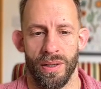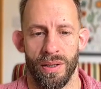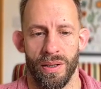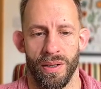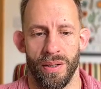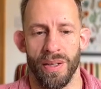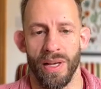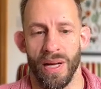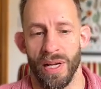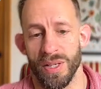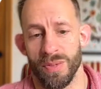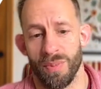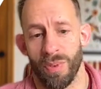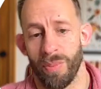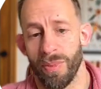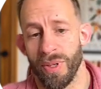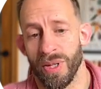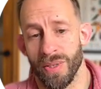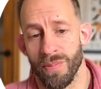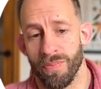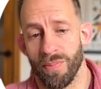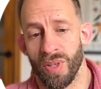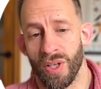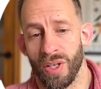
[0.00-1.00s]
yeah, it's probably
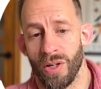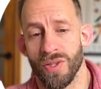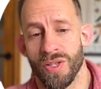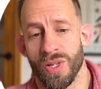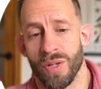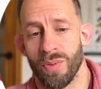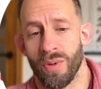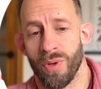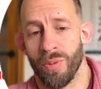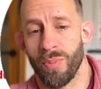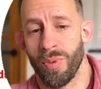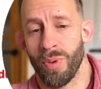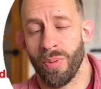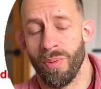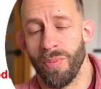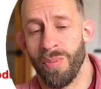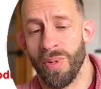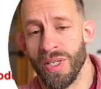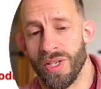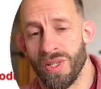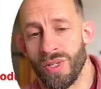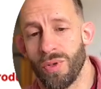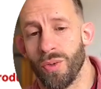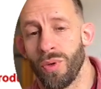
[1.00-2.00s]
the closest one would probably be
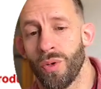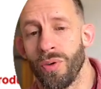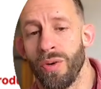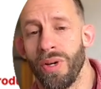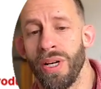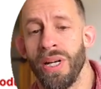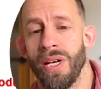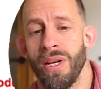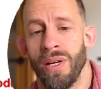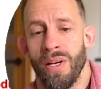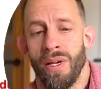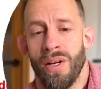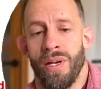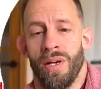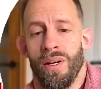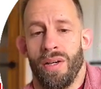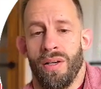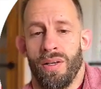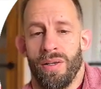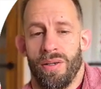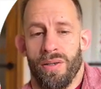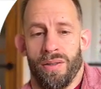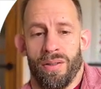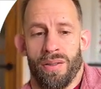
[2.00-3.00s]
a story
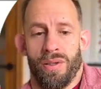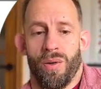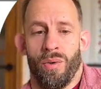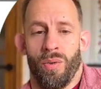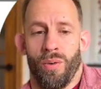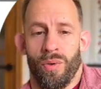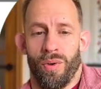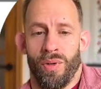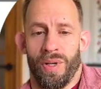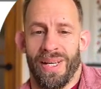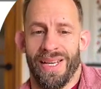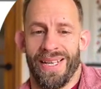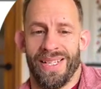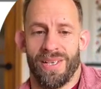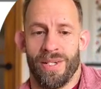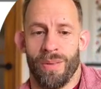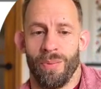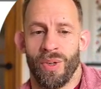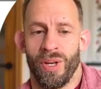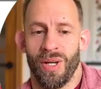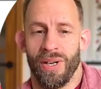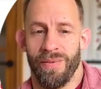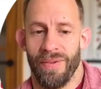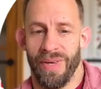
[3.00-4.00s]
or like some kind of